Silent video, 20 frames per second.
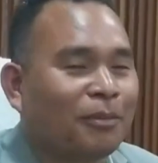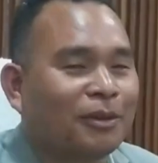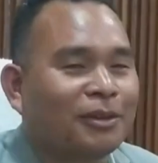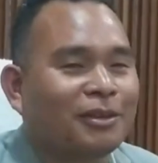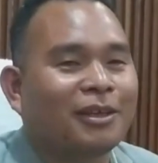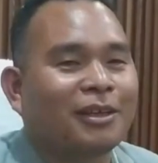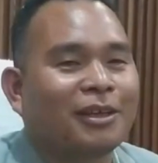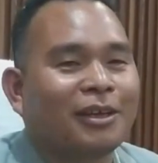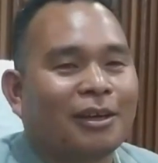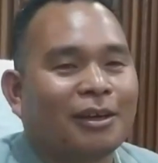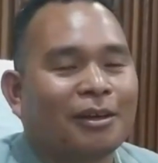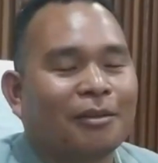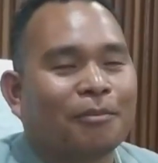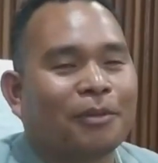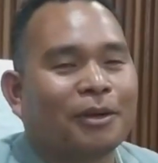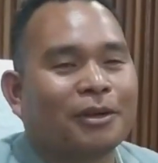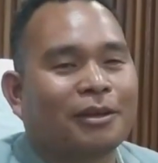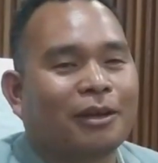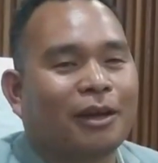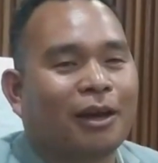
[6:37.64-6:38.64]
but
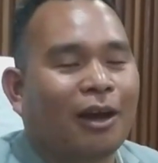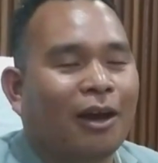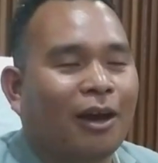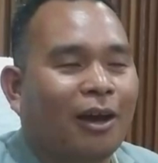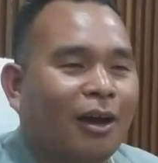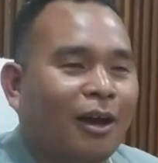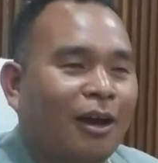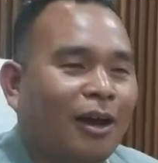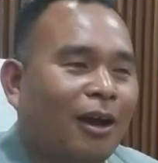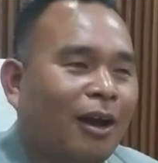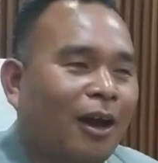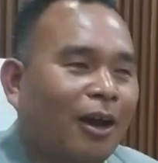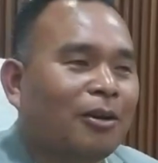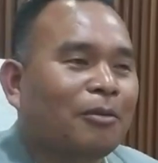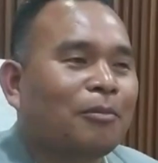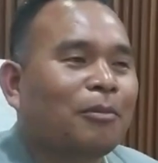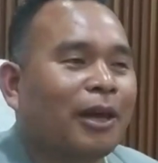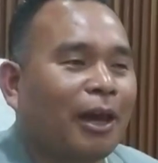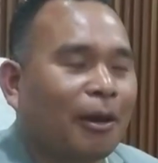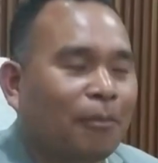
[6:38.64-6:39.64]
but
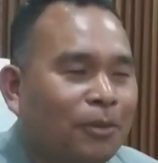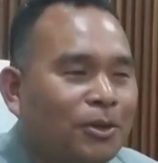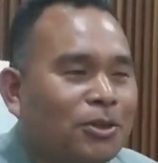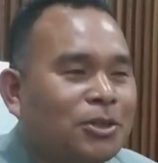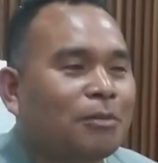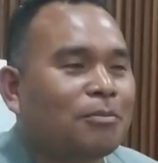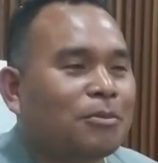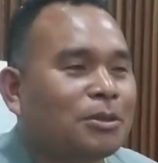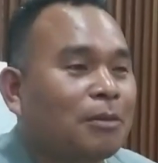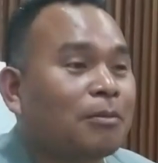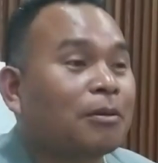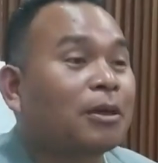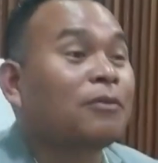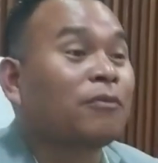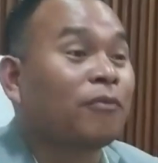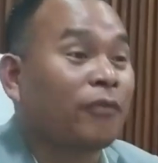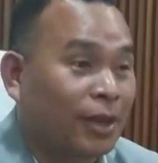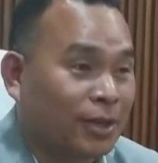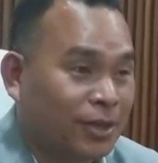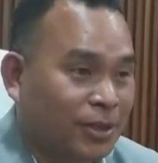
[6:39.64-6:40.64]
Honorable MDC himself
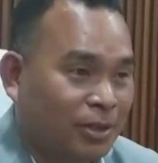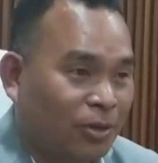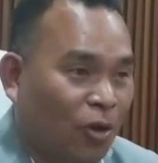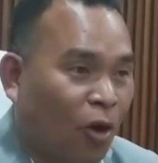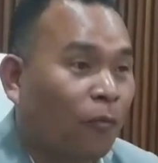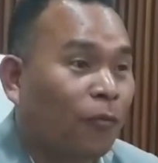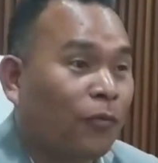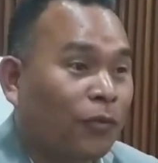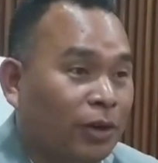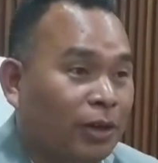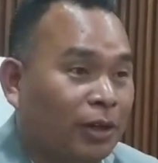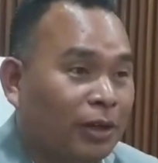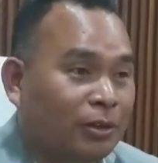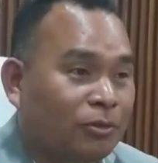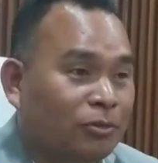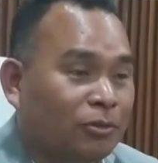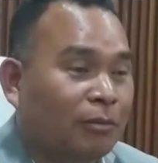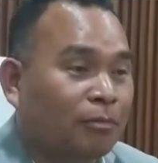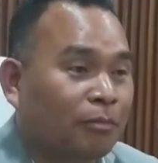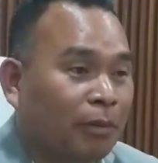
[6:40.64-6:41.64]
confessed openly
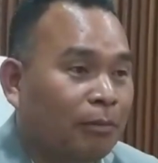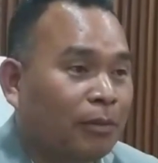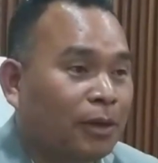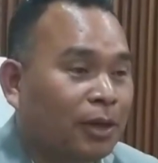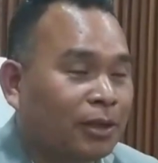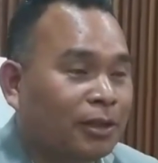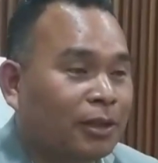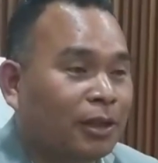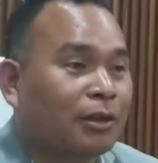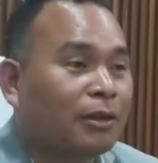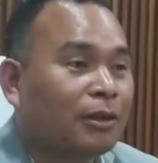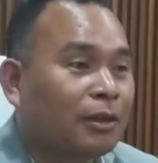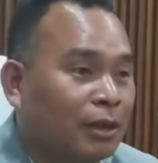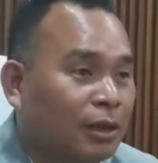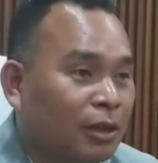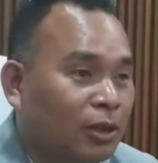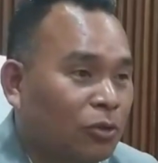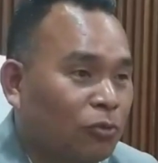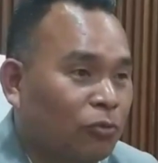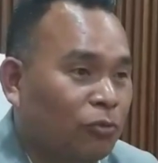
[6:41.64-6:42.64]
to the public that
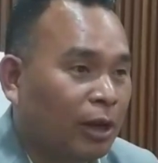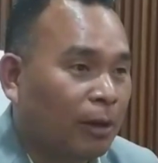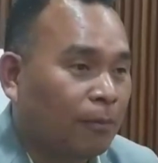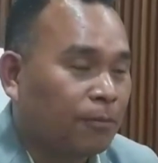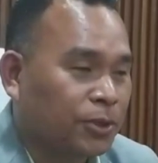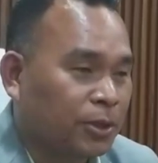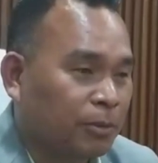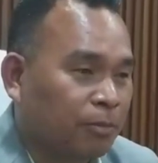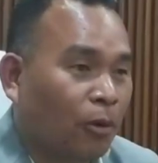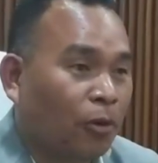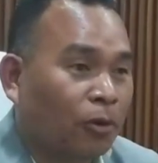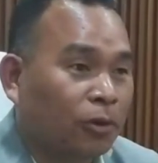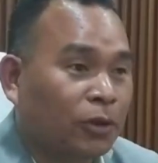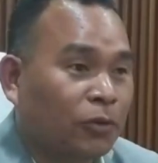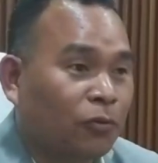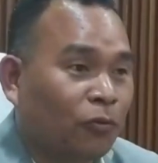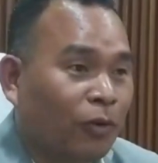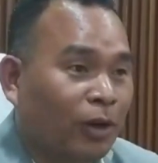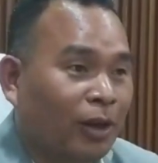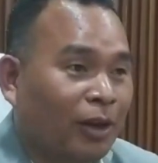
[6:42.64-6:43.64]
we have
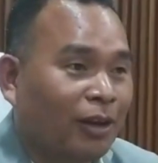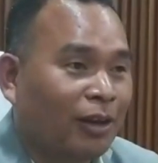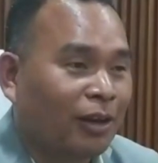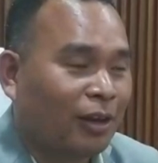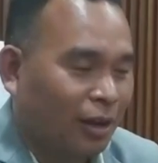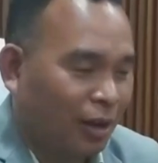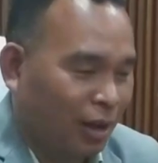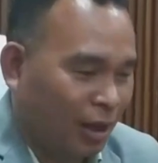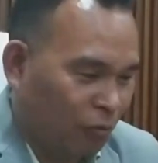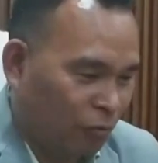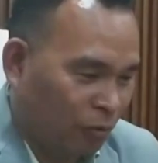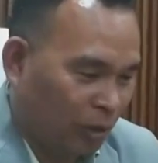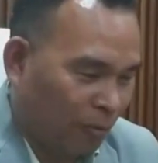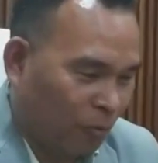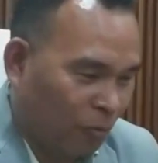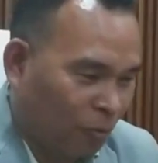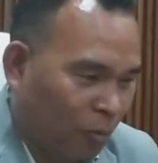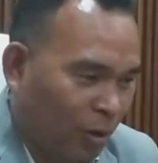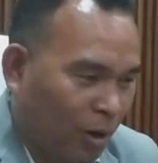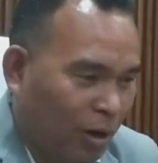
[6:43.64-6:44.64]
supported well and we
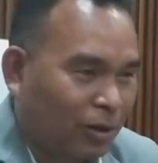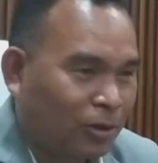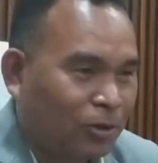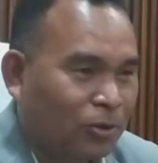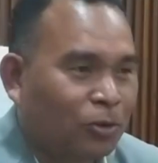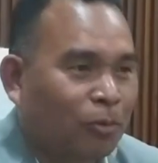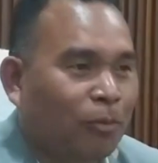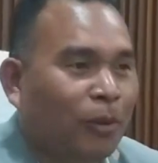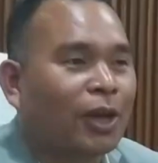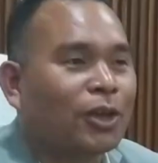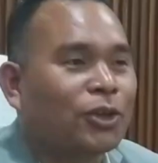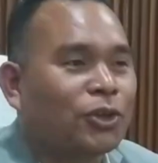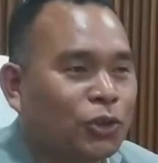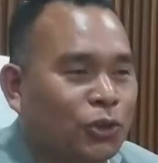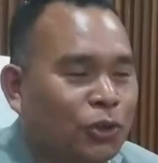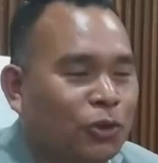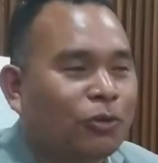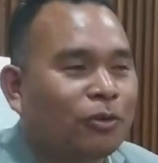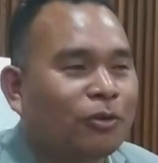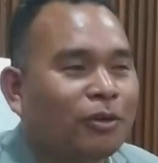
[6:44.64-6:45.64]
have worked to make
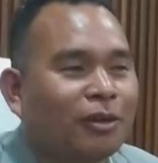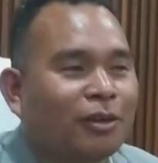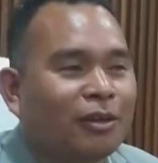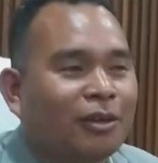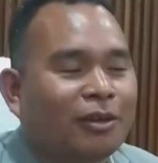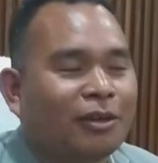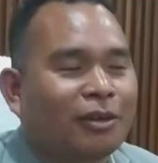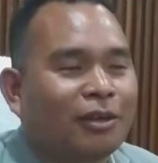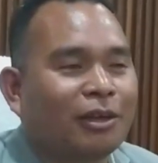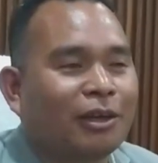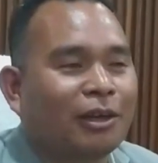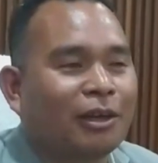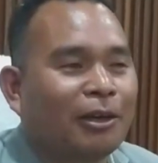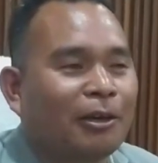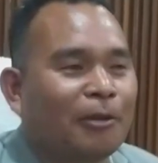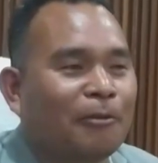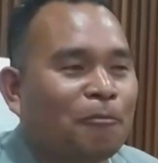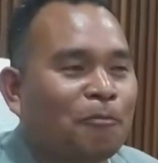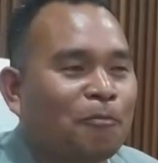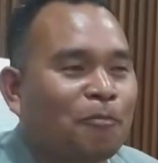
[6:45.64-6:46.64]
sure the
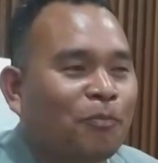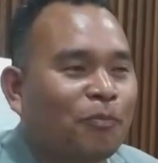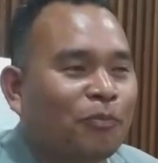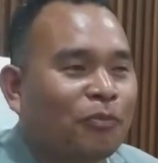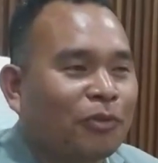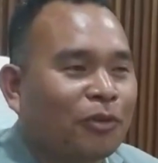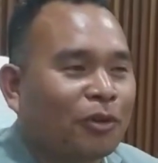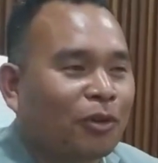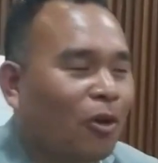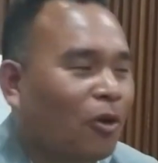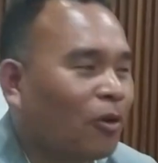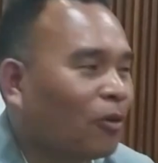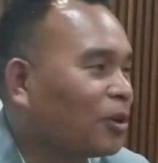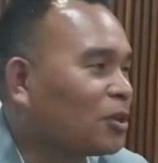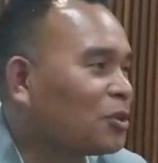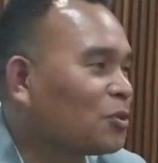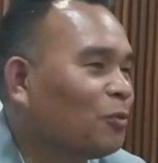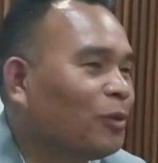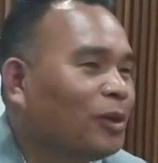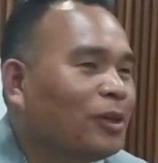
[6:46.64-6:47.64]

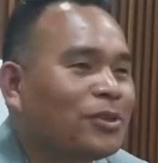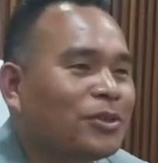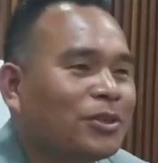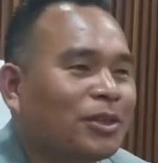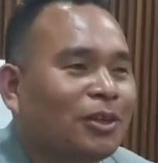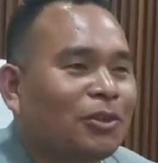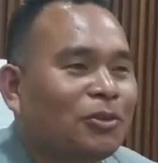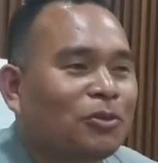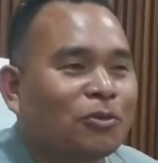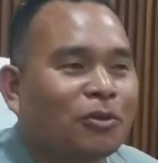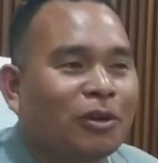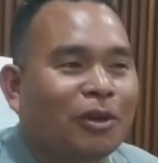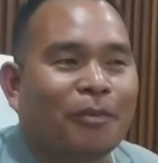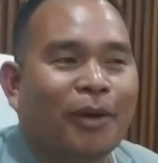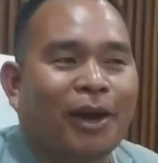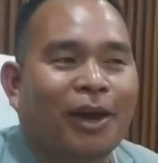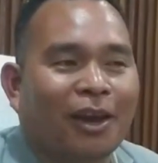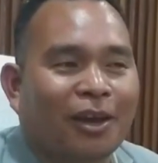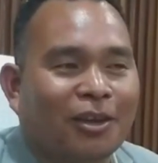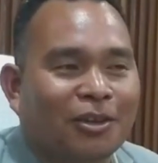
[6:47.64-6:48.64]
Congress wins in Tura
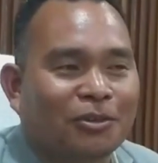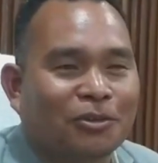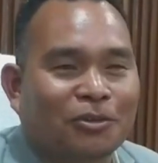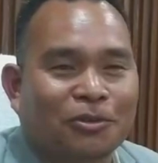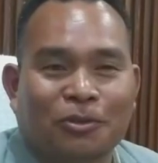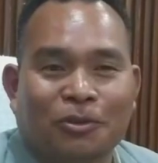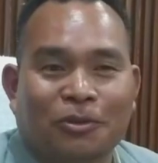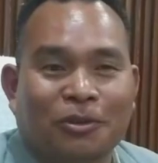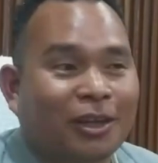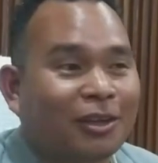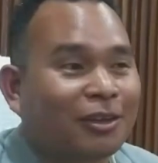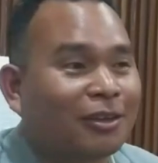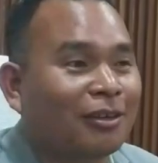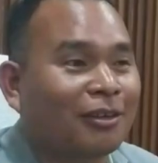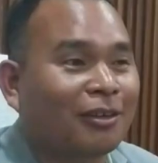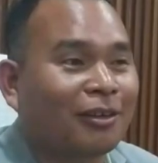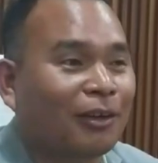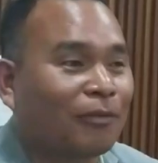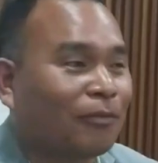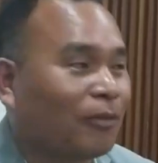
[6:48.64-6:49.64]
by by-election. So that
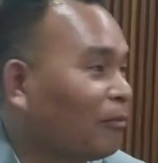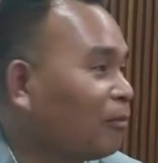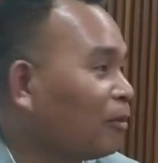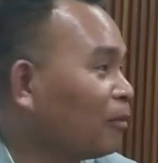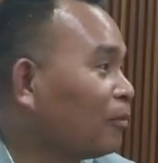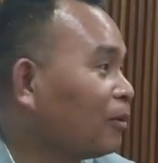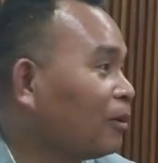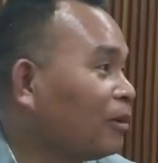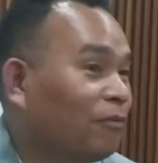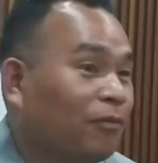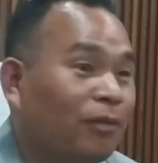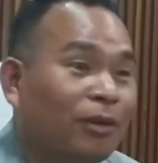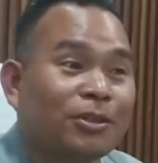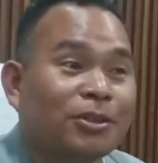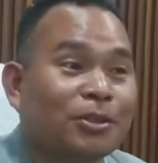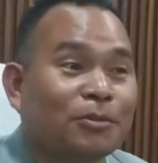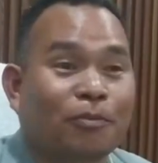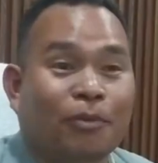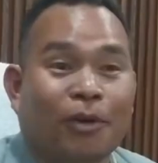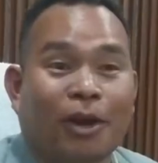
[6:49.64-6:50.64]
gave everybody very
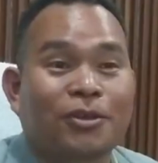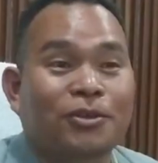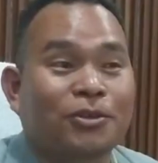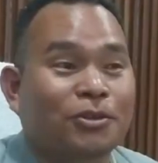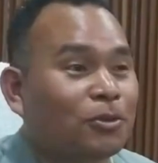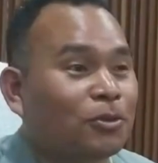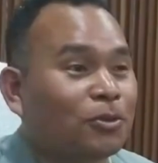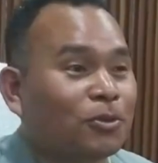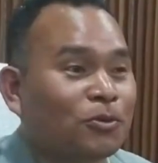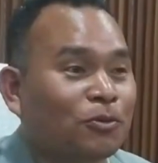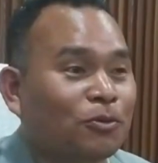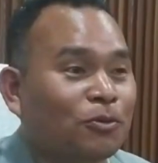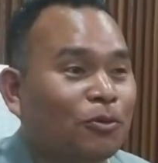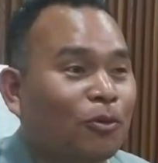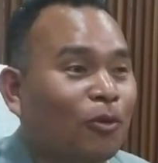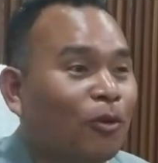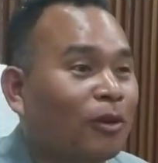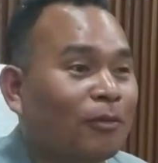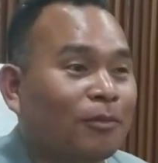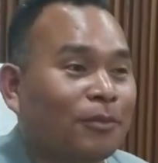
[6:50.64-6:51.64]
surprised news to
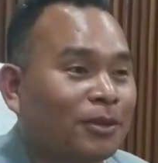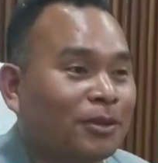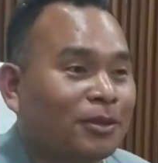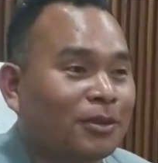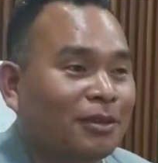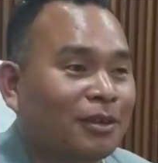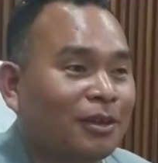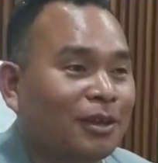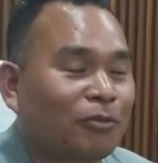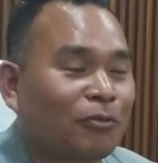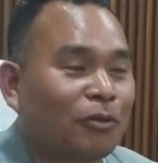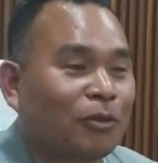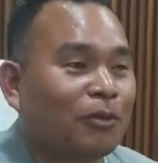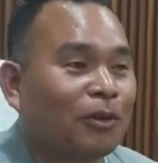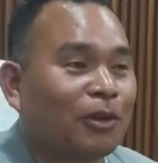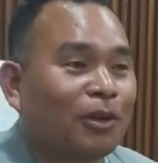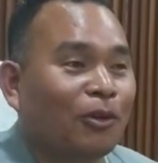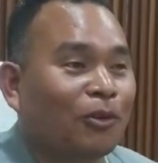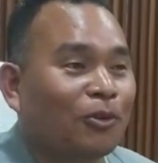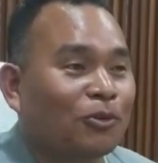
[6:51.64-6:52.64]
all of us. We
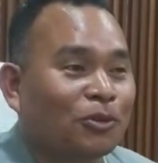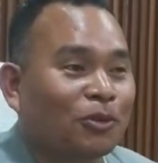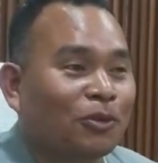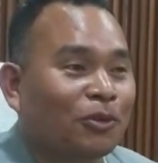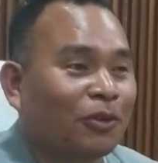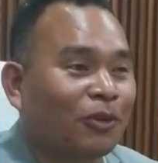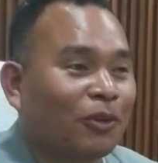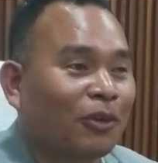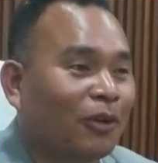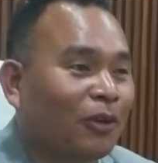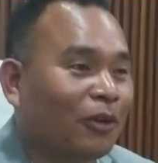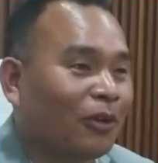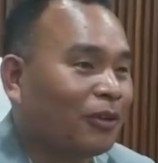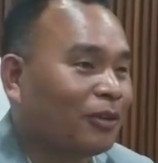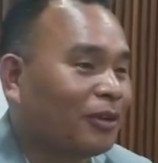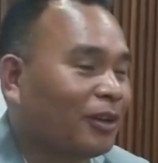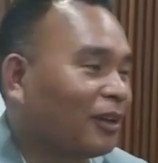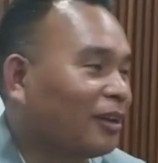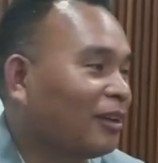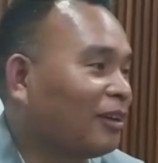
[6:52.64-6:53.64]
were also
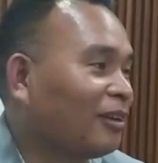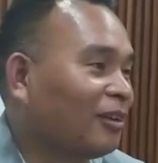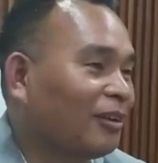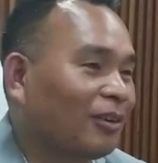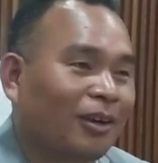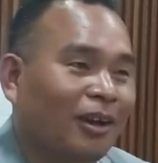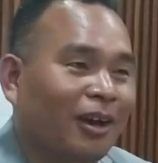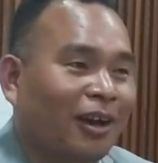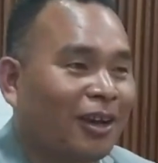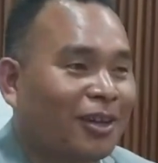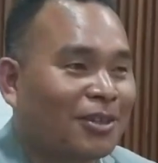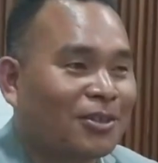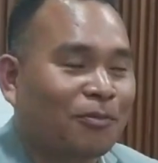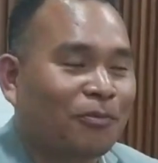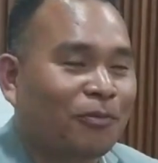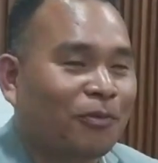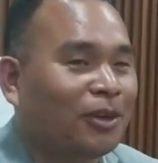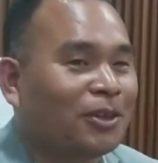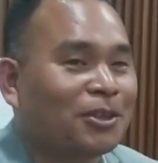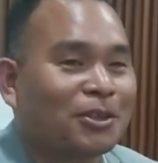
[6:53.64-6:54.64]
taken as
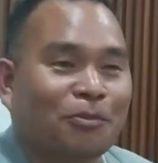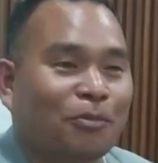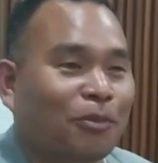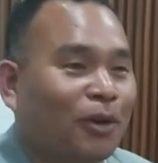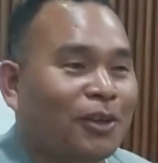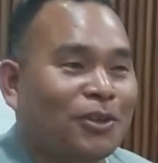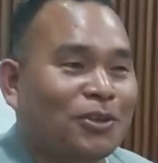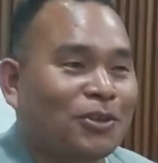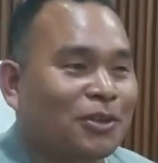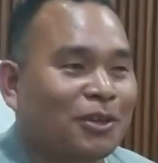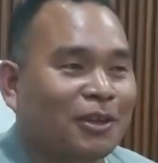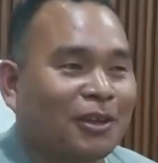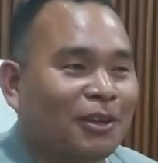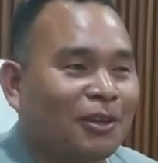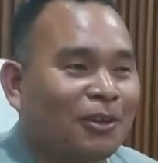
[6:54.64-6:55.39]
very surprised.